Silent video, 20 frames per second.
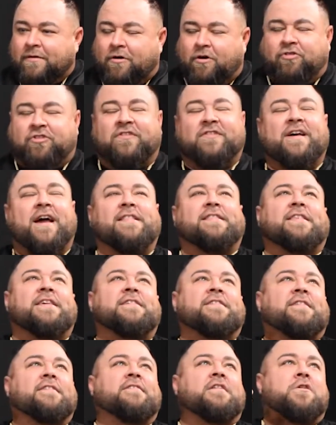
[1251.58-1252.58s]
Oh, this guy
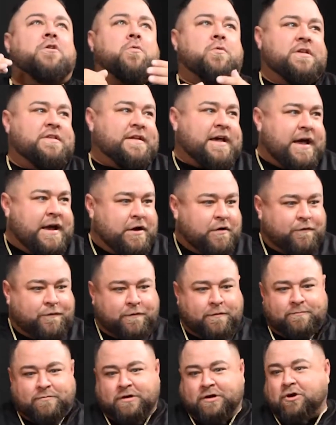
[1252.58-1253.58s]
thinks he's gonna retire
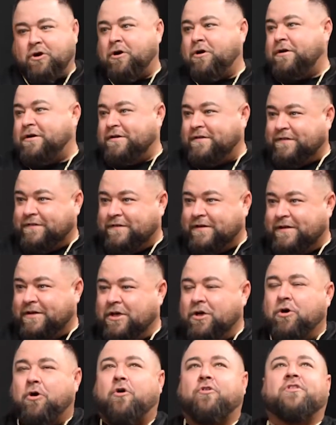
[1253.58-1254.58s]
from the car industry.
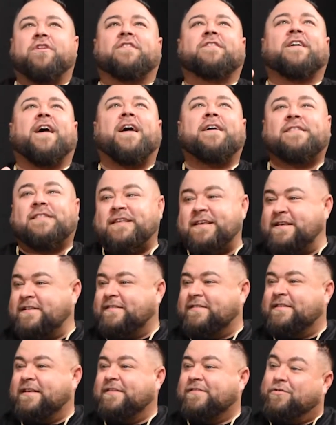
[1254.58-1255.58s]
Oh, this guy
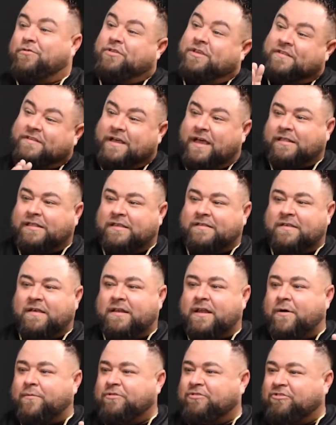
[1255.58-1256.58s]
thinks this. Oh, this guy thinks
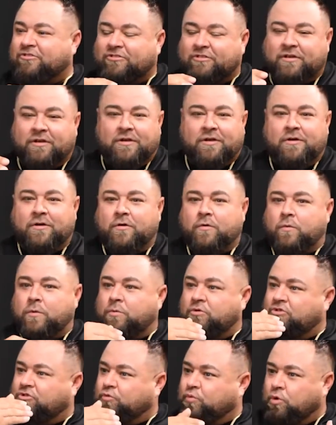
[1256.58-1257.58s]
that. And we
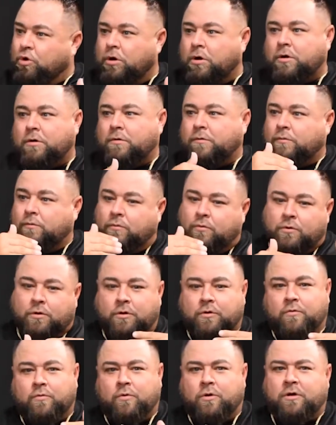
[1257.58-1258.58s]
would just work,
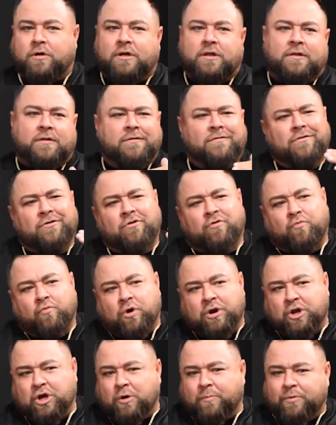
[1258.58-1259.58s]
and
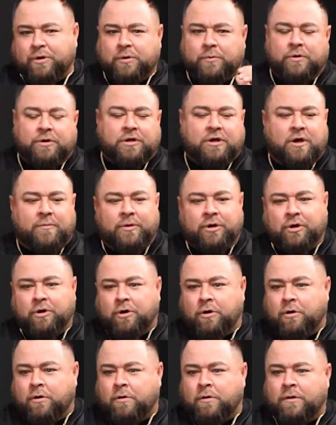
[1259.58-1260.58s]
one company would come and
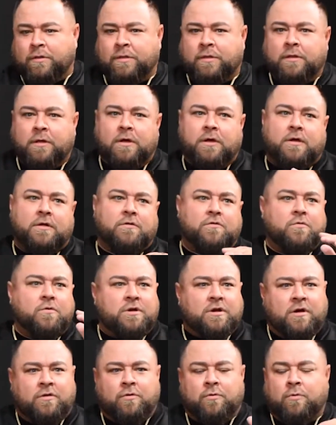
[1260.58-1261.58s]
go and do
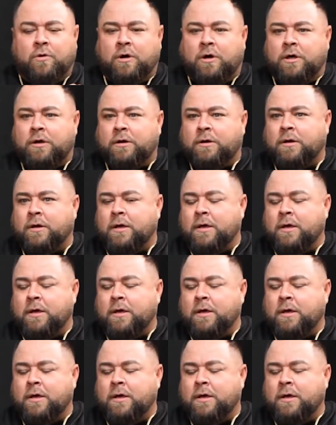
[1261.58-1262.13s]
another one,